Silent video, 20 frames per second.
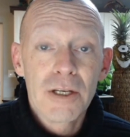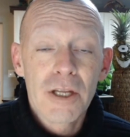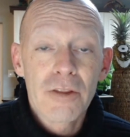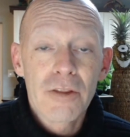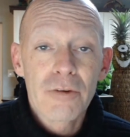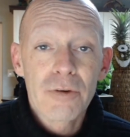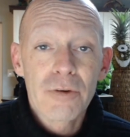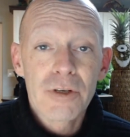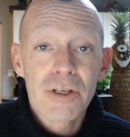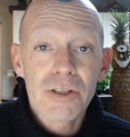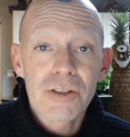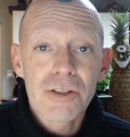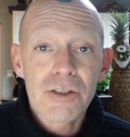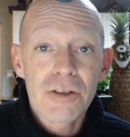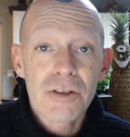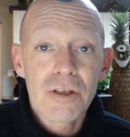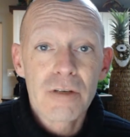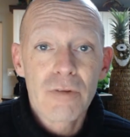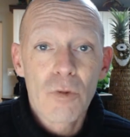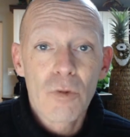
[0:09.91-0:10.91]
another
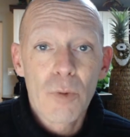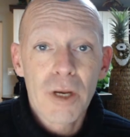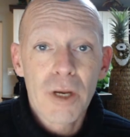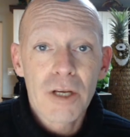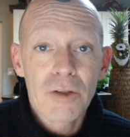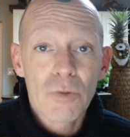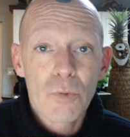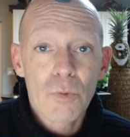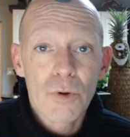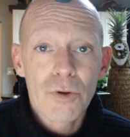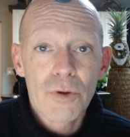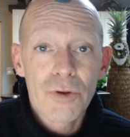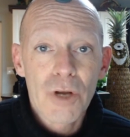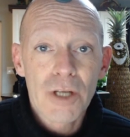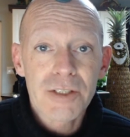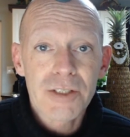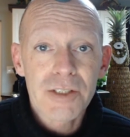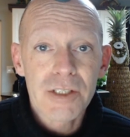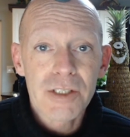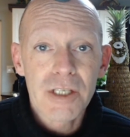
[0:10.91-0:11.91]
edition of
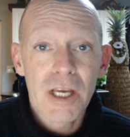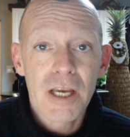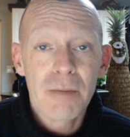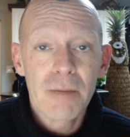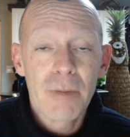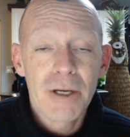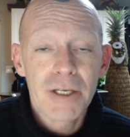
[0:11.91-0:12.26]
awakentheworld.ca.